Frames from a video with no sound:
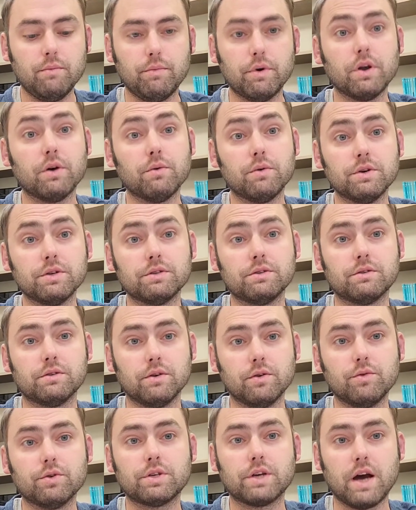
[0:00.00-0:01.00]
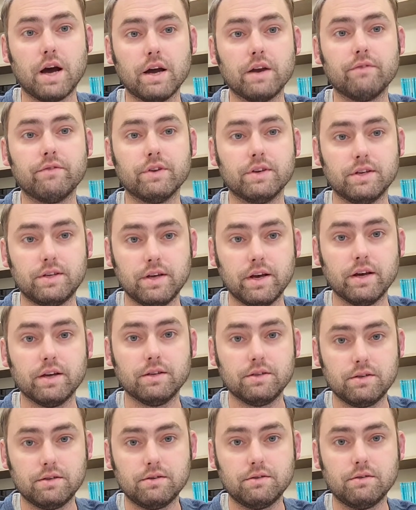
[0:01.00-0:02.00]
But it was kind of
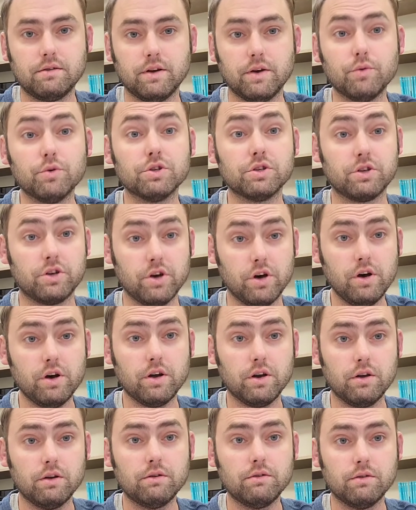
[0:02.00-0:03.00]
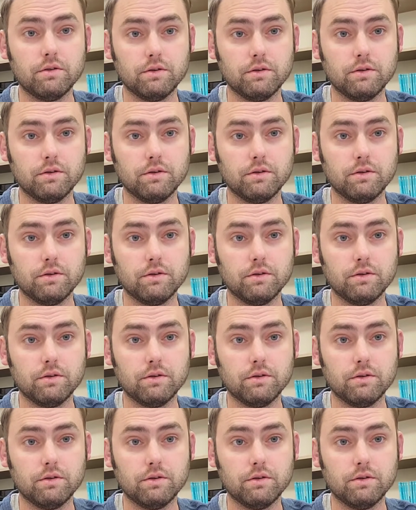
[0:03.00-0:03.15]
intense. It was good.